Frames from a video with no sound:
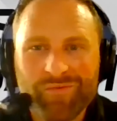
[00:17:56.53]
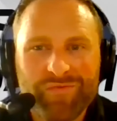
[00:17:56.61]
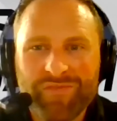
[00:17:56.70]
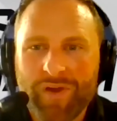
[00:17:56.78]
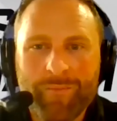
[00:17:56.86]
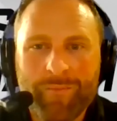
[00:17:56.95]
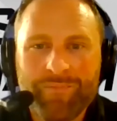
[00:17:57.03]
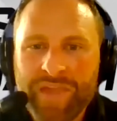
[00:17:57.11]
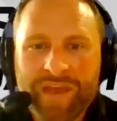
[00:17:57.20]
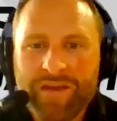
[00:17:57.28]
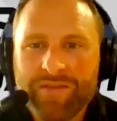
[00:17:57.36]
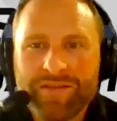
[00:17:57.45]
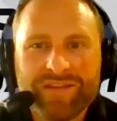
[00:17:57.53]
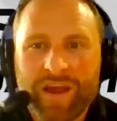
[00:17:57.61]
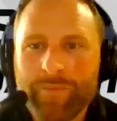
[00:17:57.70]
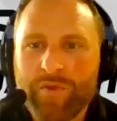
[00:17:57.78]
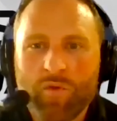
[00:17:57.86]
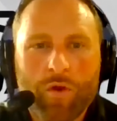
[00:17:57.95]
from the
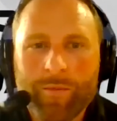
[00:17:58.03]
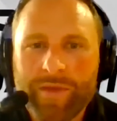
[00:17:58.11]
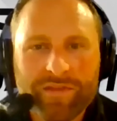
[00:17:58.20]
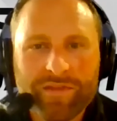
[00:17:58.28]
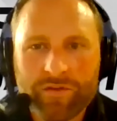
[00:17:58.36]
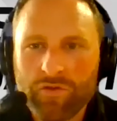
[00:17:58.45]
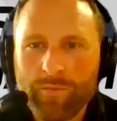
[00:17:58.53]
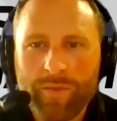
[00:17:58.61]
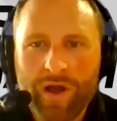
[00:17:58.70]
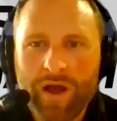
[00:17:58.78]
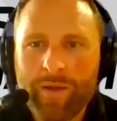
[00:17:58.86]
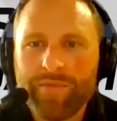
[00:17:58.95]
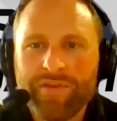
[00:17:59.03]
time you're warming the group up,